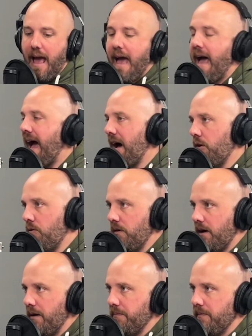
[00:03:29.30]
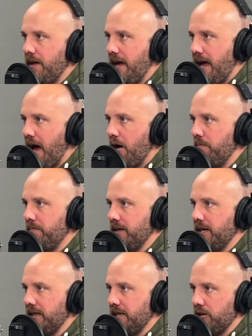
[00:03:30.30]
how I'm going to
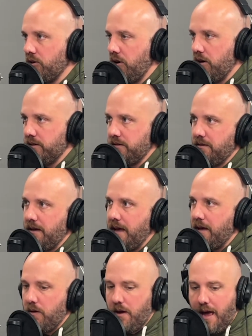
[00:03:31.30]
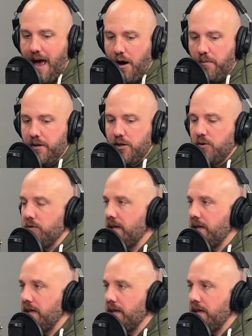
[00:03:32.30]
get the cost, how I'm going to do